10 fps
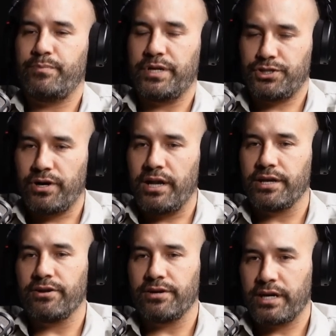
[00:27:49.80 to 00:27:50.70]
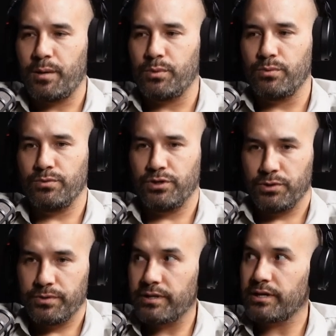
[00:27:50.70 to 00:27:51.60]
been trialing it on a couple
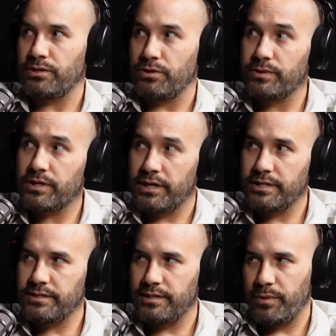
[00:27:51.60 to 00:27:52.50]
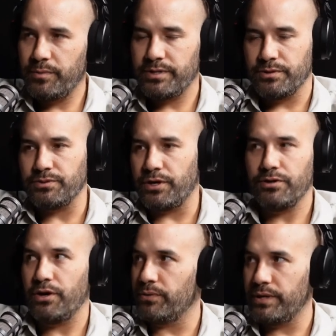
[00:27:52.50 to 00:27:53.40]
newer, newer clients at the moment who
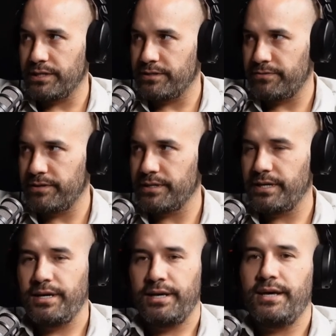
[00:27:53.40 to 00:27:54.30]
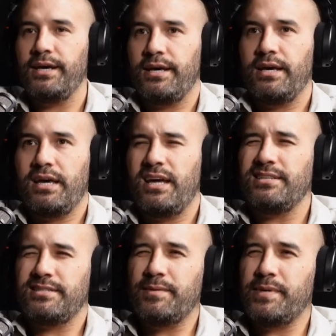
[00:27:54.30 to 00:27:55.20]
don't know any different.
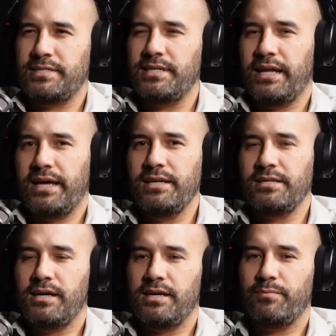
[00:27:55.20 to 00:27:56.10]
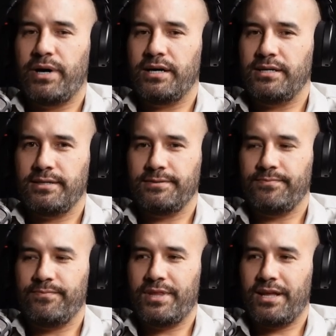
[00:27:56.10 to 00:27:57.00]
And it's seeming to land, but
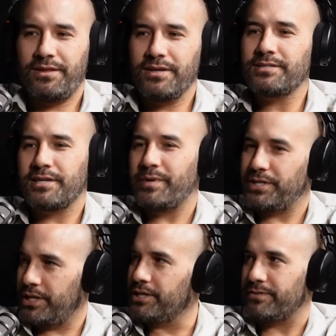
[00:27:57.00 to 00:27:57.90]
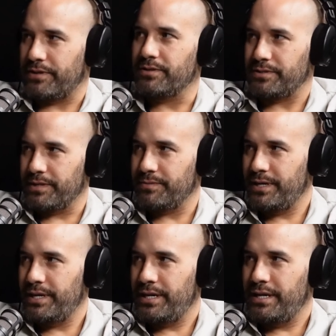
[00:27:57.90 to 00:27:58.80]
I think it's going to be a challenge for a long time.
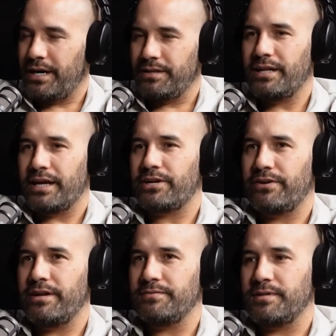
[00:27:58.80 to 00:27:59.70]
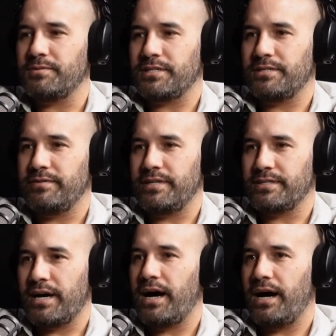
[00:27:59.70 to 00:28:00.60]
I think like creative subjectivity
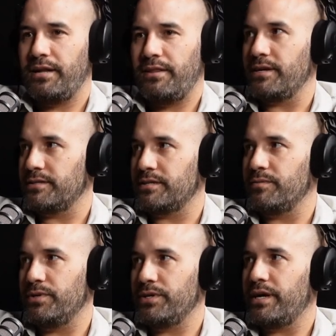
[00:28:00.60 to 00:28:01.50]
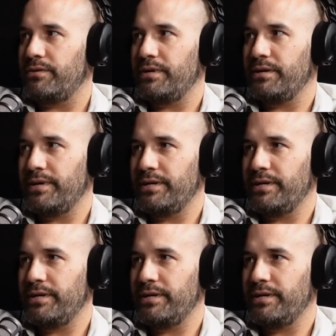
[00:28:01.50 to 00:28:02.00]
is a hard thing to communicate really